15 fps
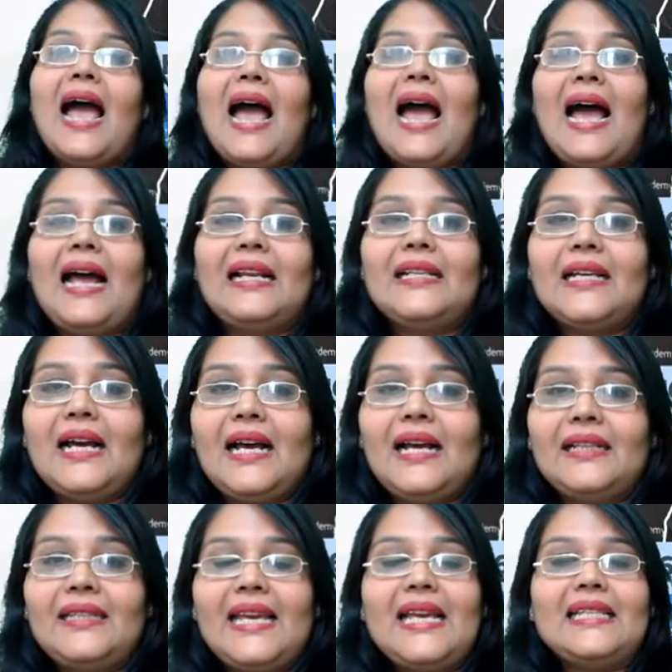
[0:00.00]
And
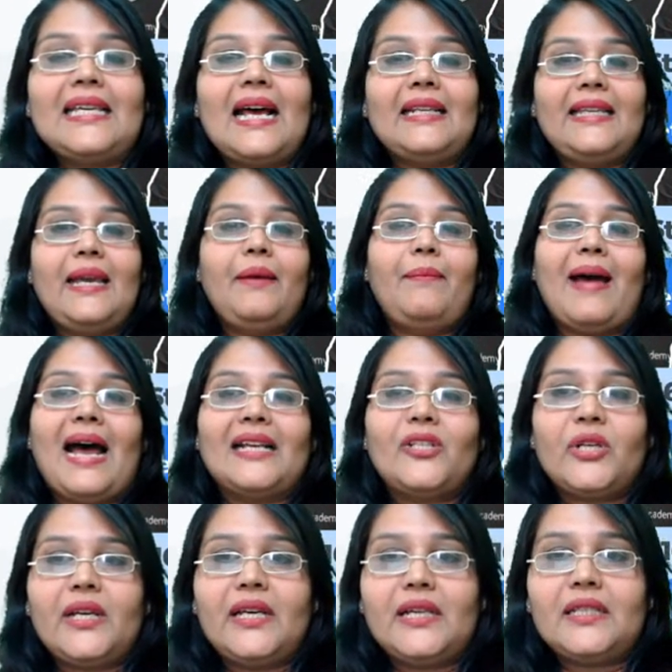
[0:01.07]
uh, these are the
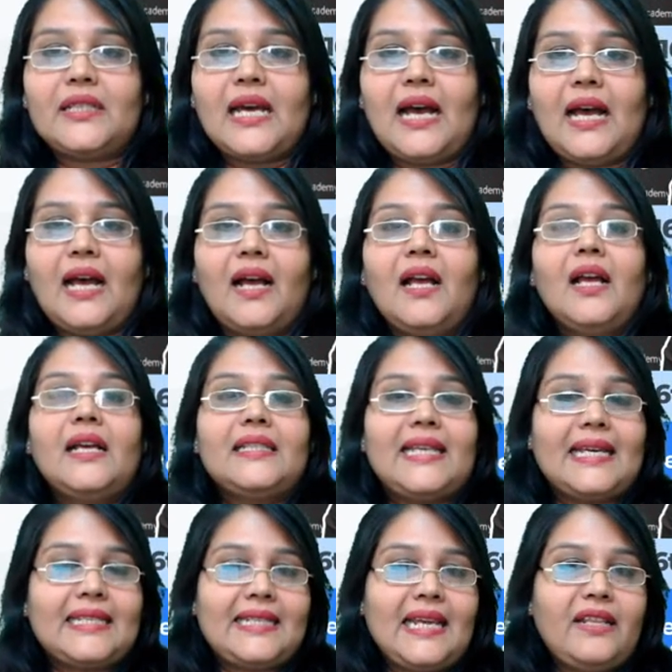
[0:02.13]
batches. uh,
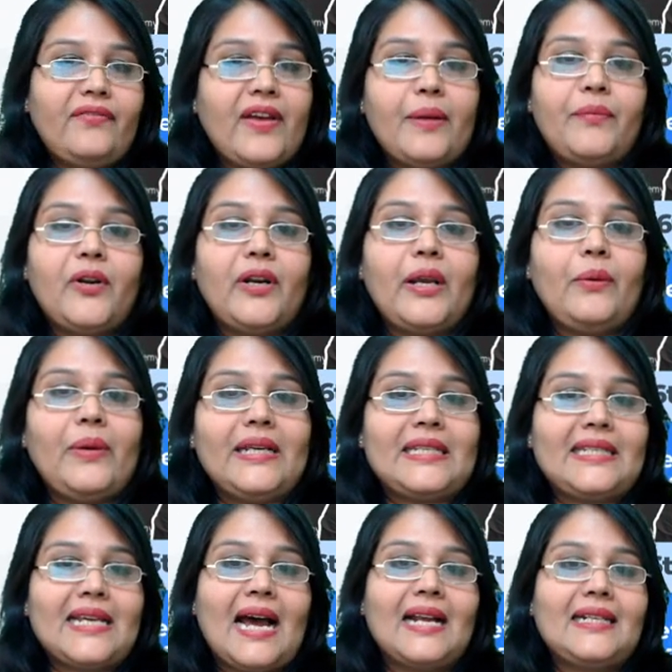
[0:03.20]
sixteenth February we
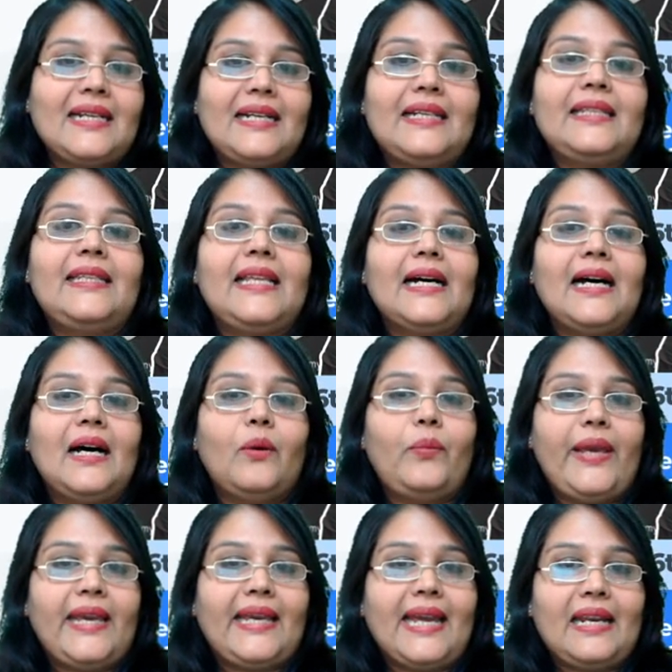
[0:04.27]
started the
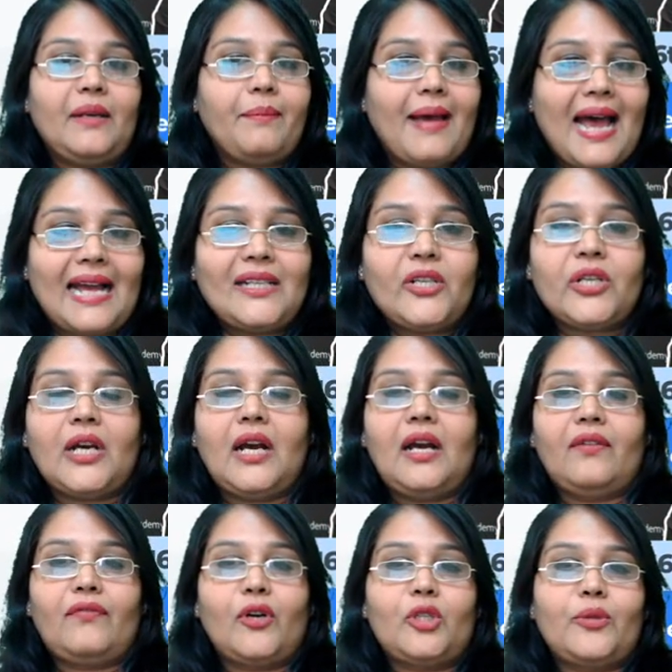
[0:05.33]
weekend batch
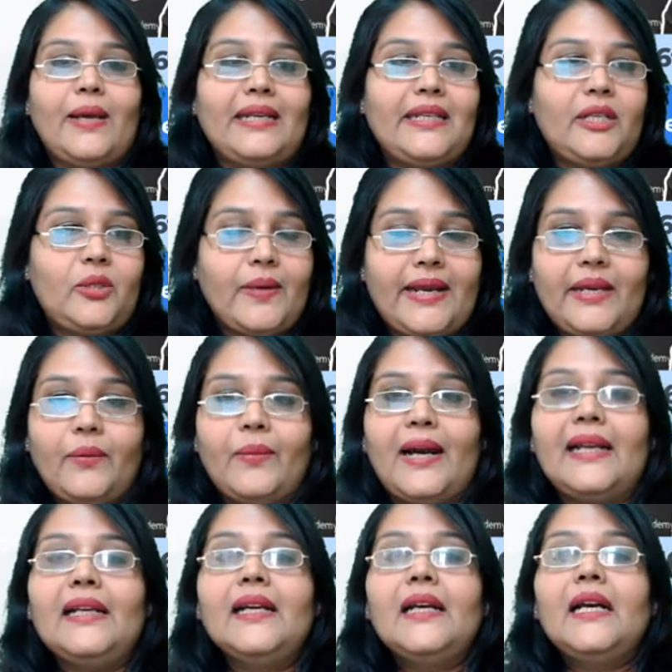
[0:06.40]
uh, for twenty
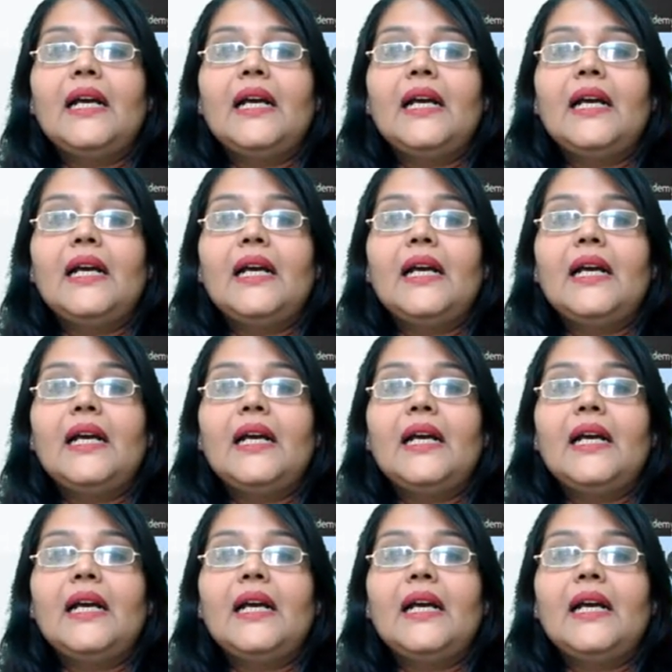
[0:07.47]
twenty-one.